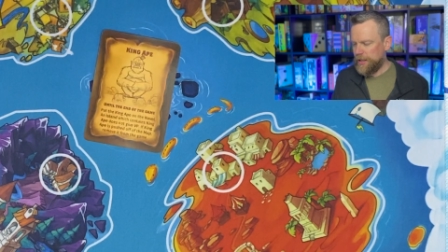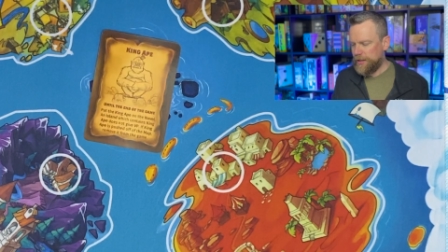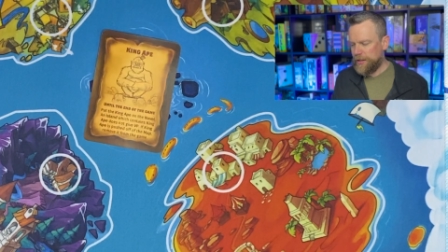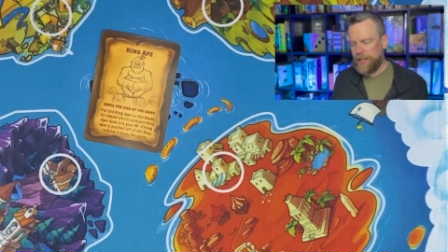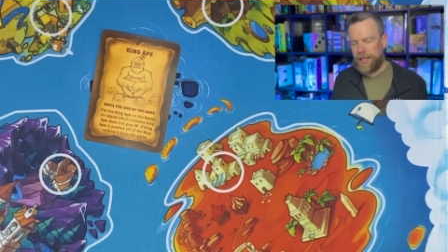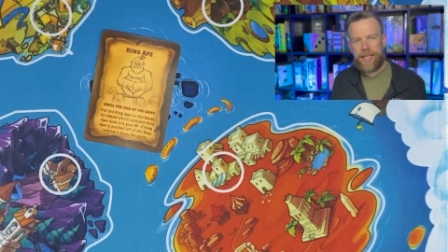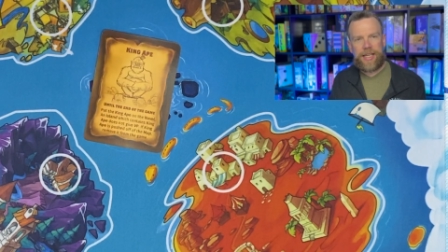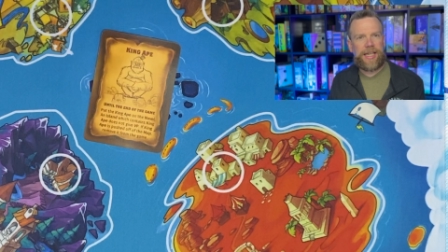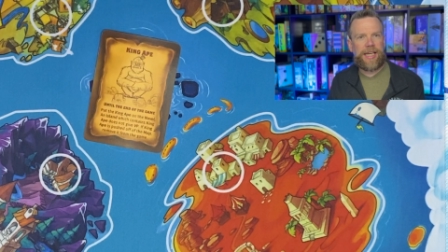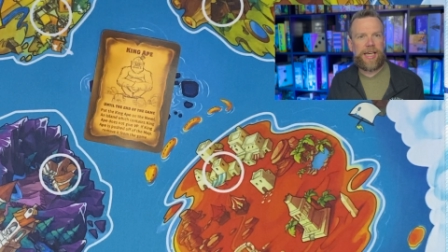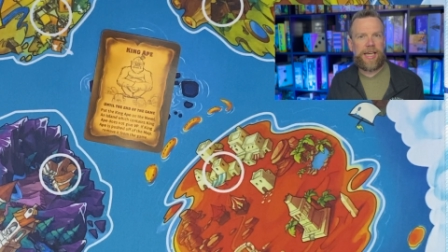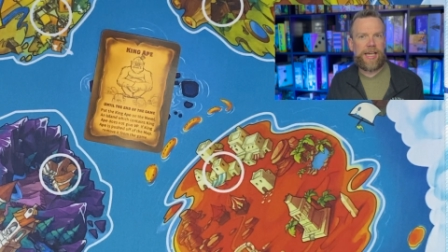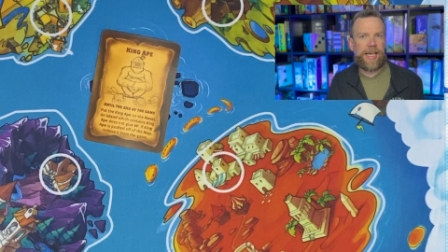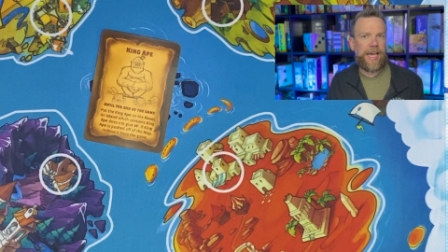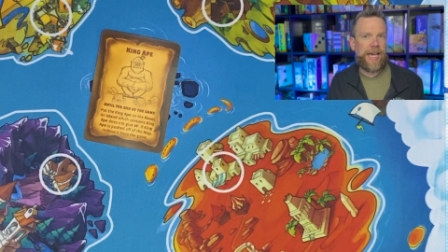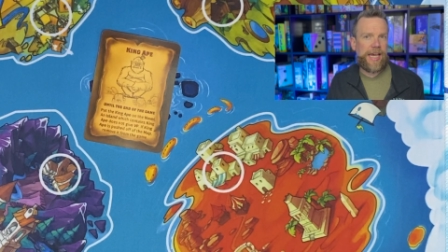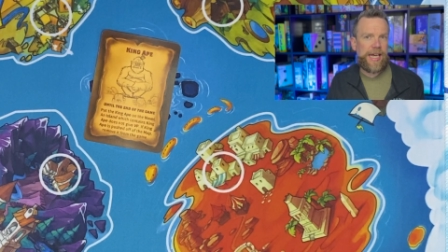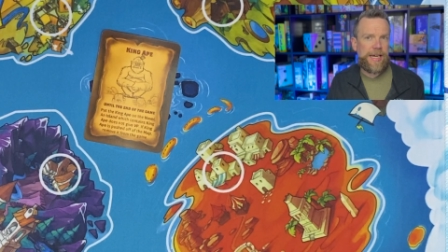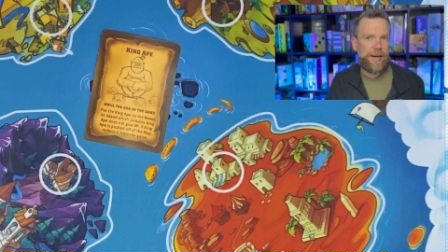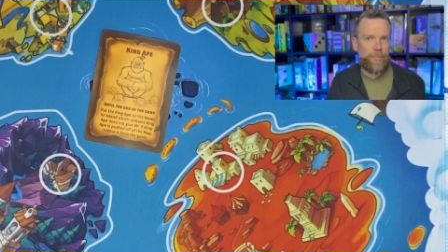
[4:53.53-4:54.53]
the king
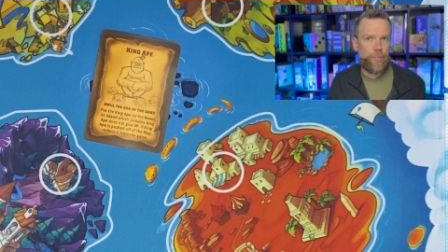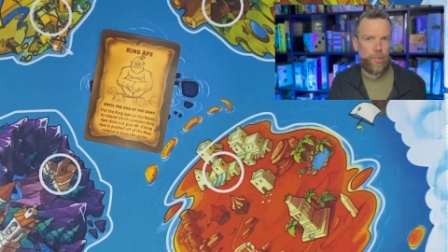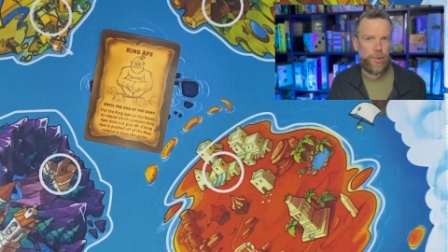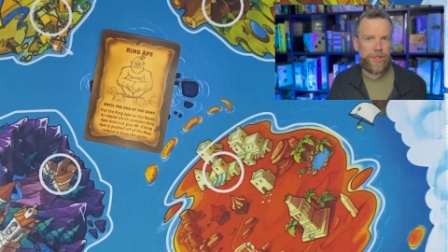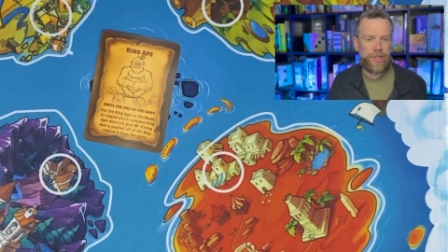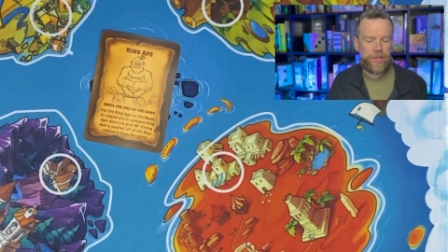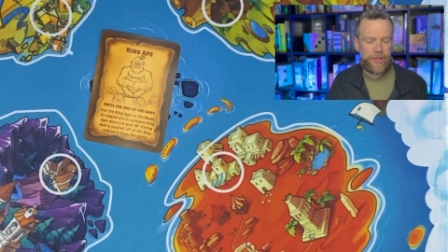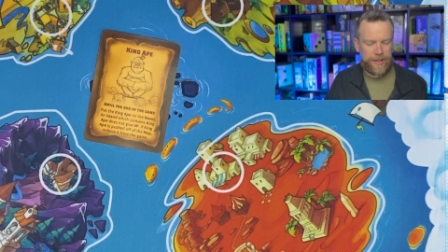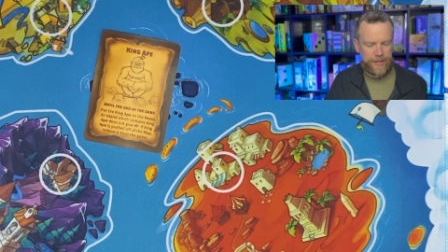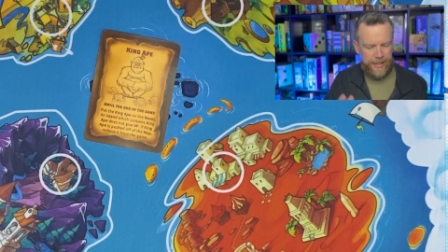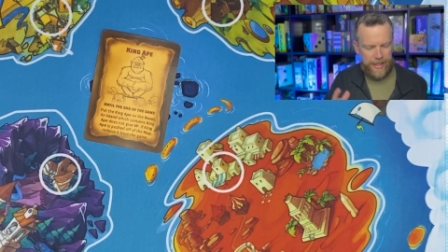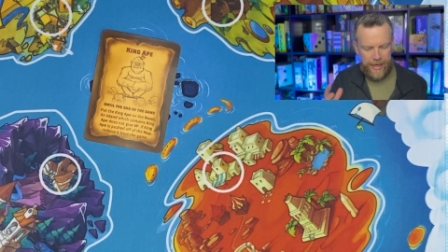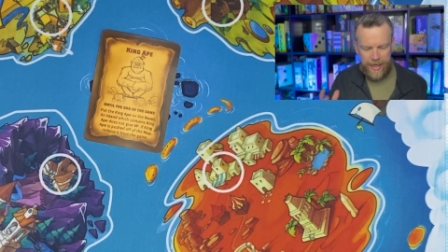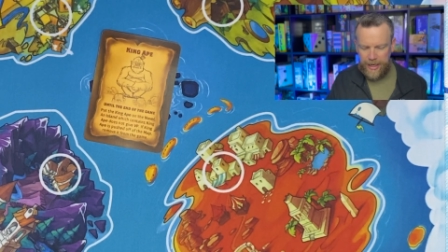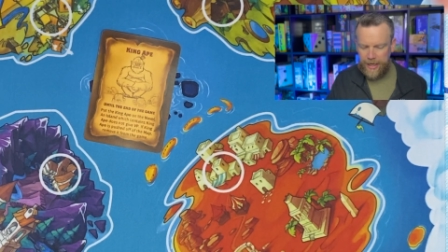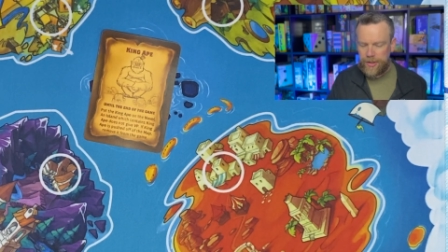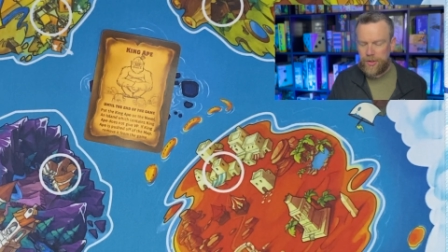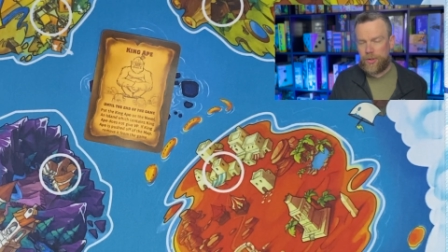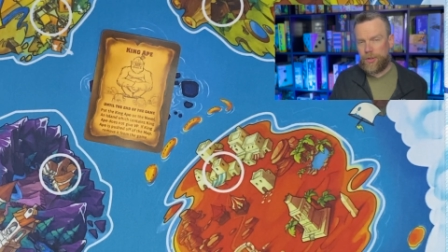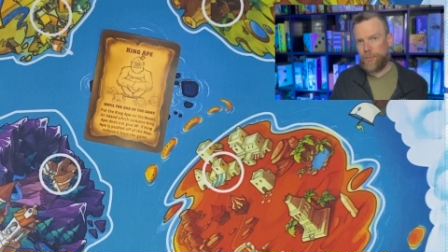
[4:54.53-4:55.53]
ape, which is an
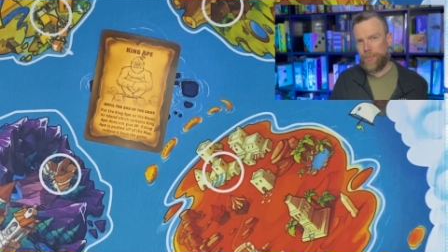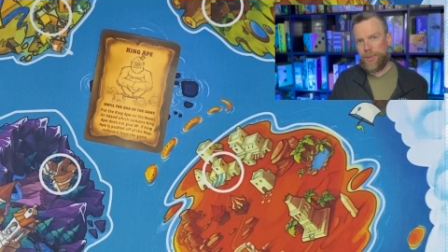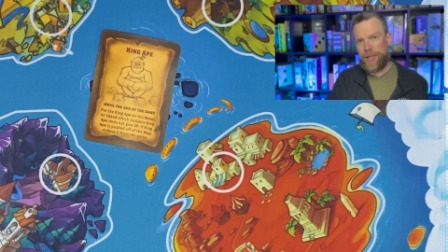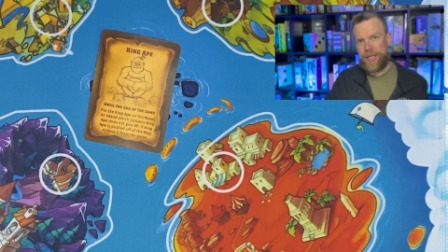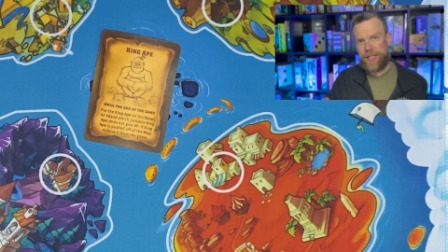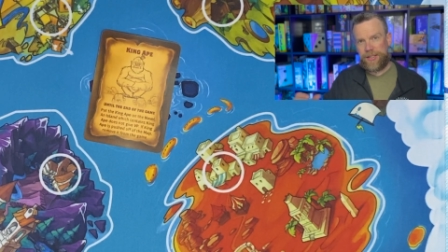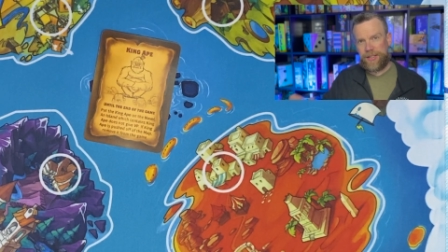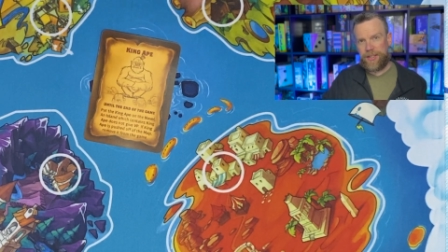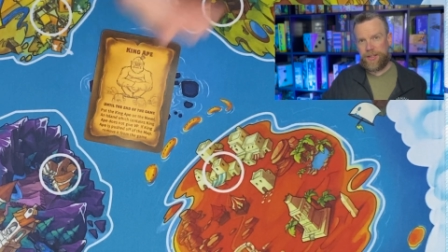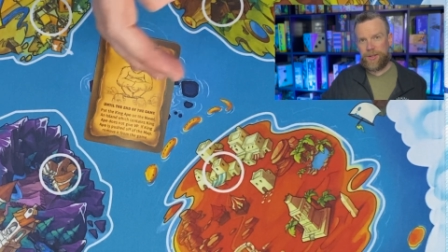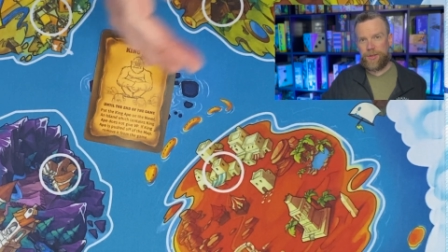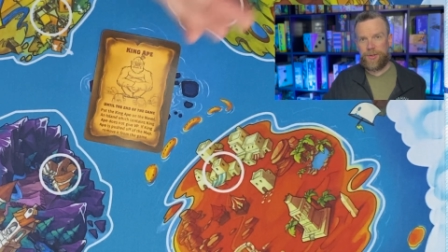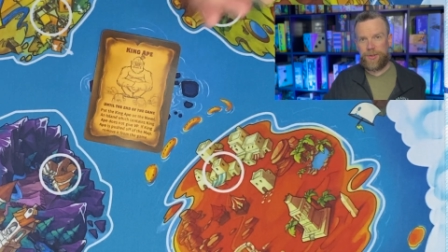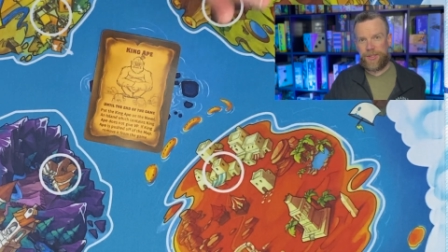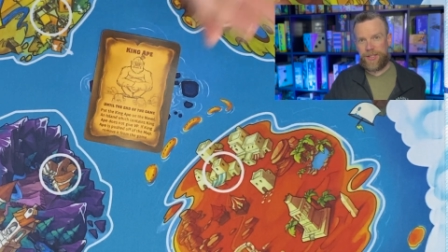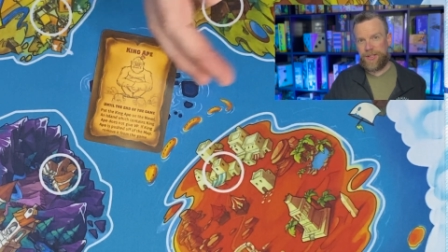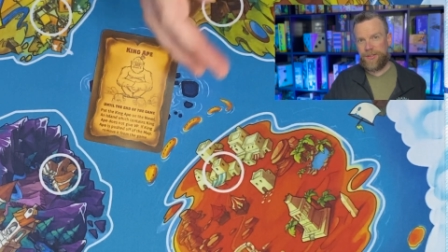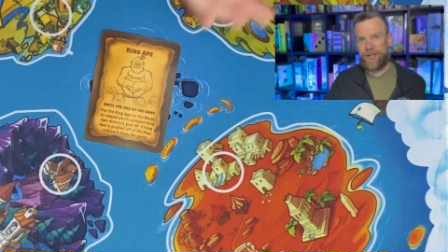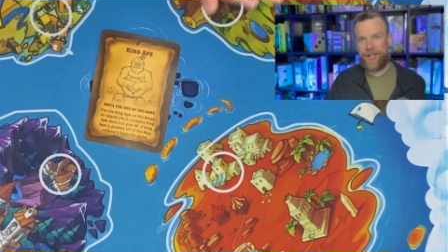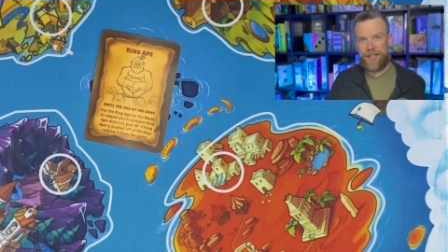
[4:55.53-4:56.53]
extra piece that goes
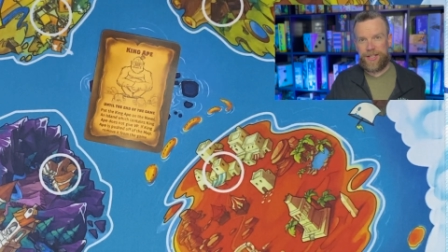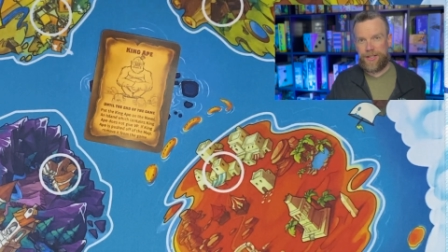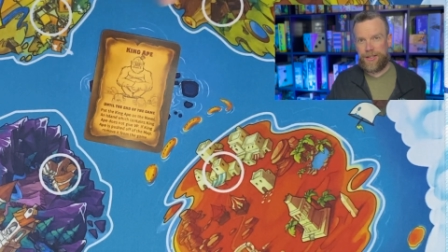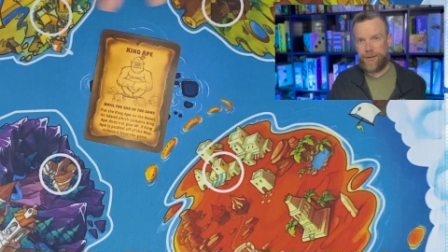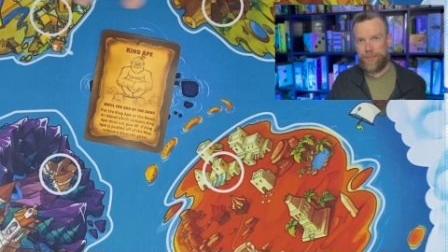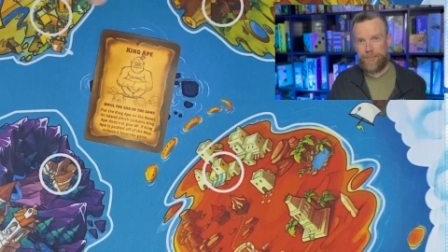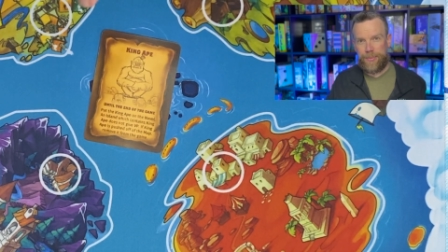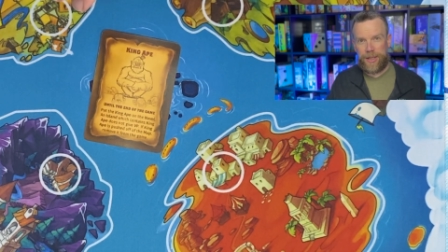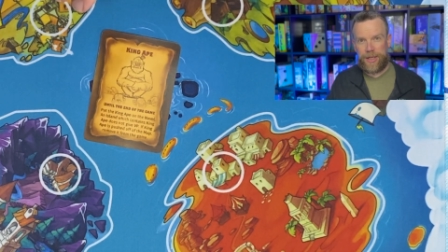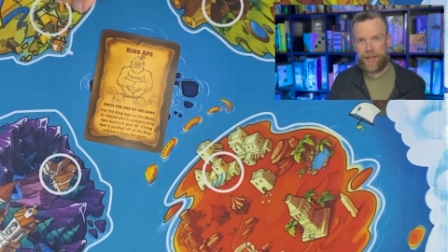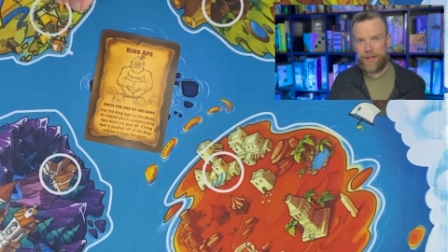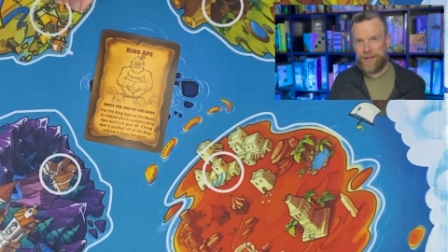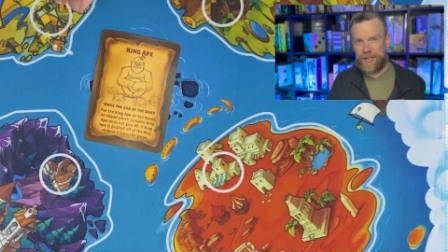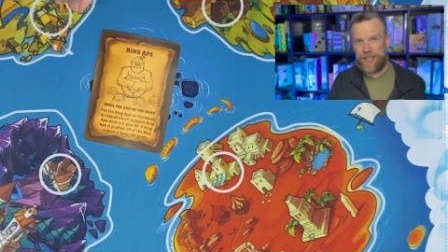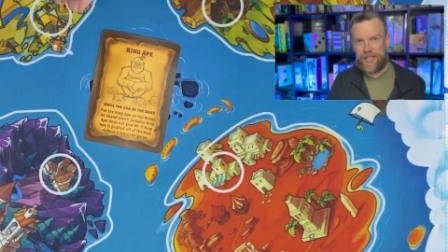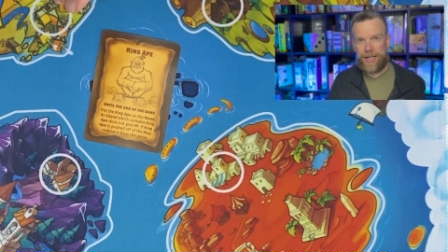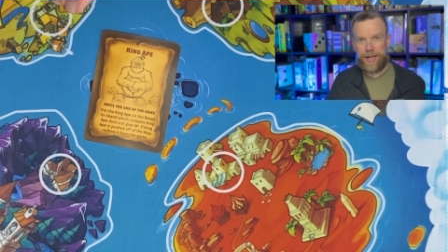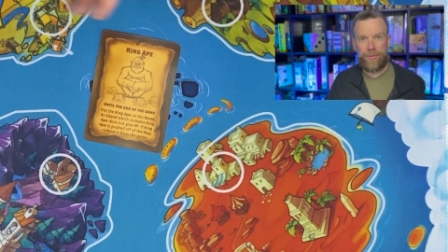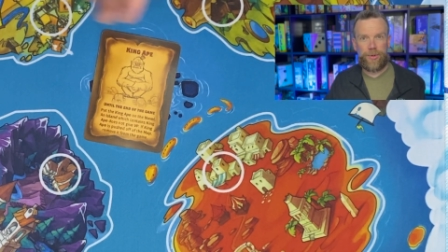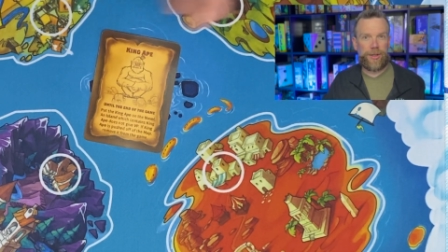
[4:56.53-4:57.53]
out in the middle of the
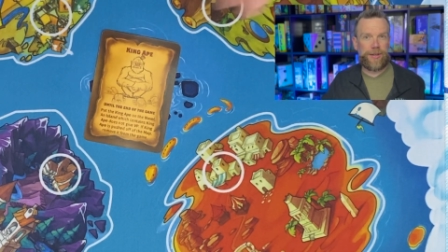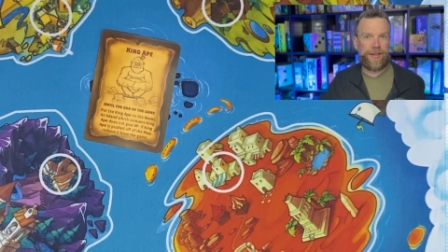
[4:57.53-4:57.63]
table,